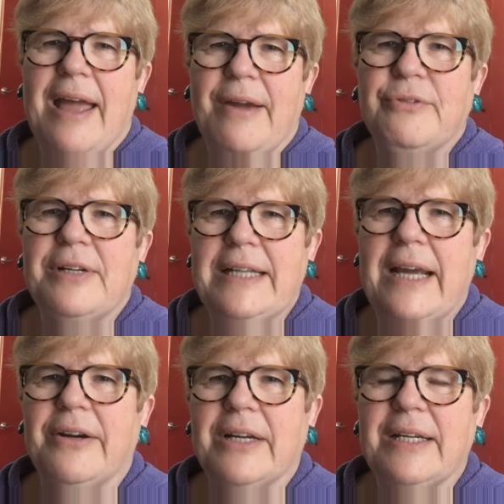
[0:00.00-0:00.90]
every day
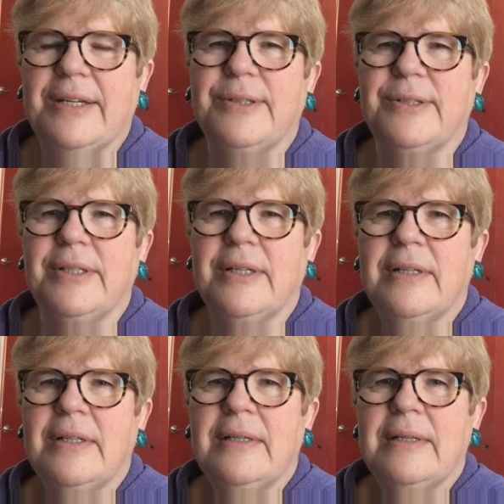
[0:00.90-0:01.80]
are killed
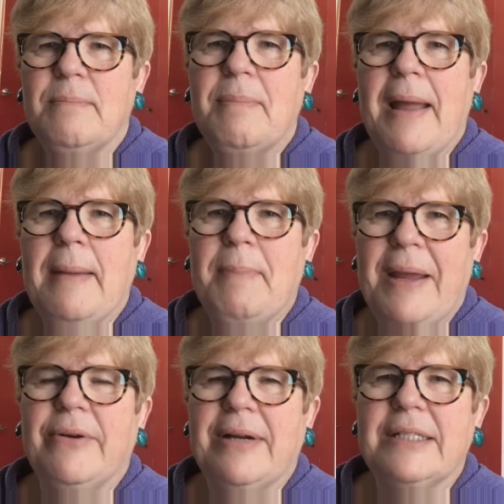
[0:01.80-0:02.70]
by
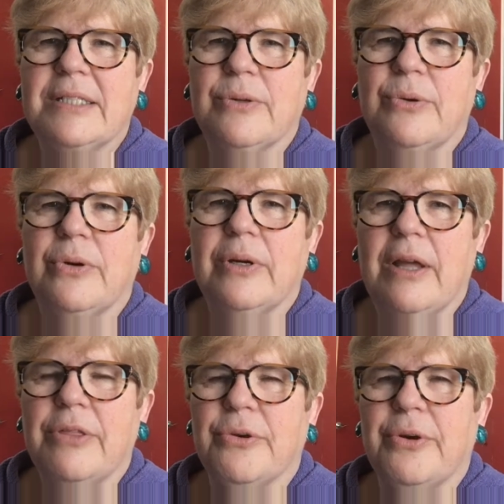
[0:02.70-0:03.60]
parents or
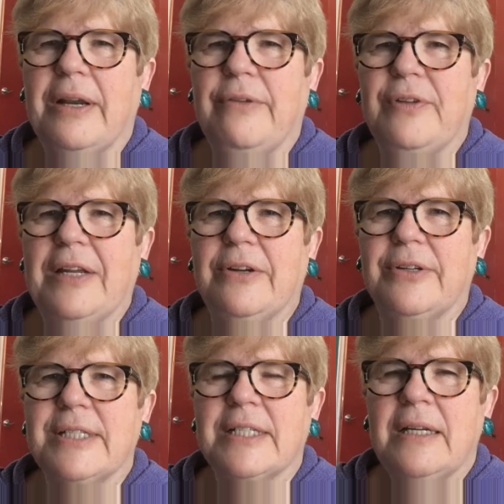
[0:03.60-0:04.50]
authority
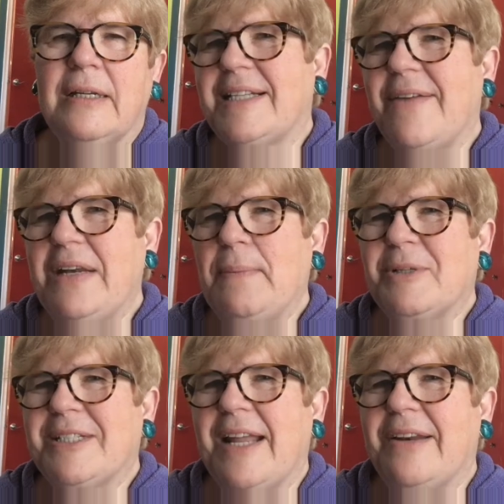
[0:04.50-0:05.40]
figures.
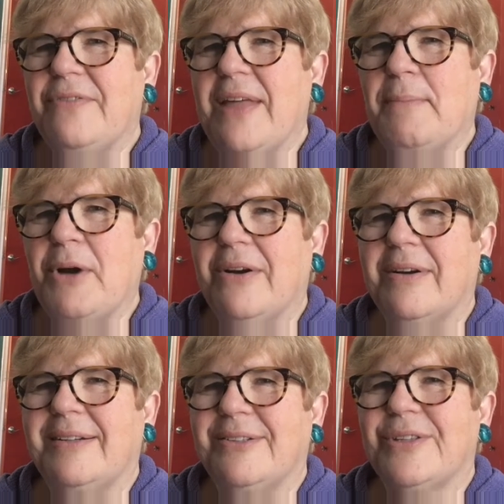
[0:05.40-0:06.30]
70% of them
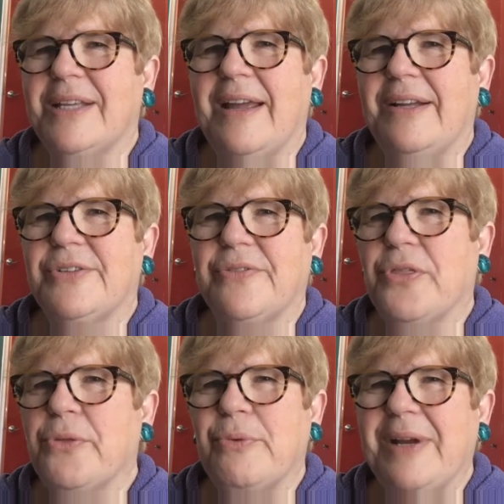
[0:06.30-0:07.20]
are under the age of
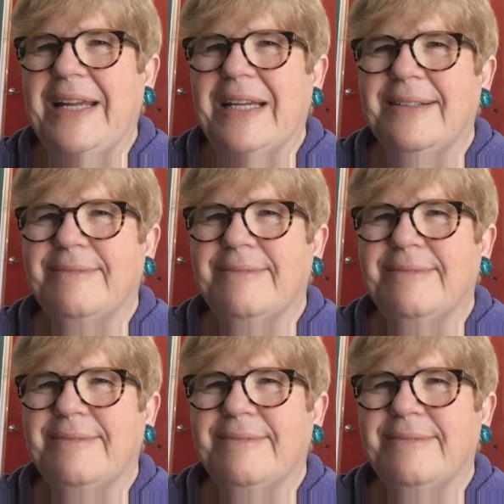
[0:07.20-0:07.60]
three.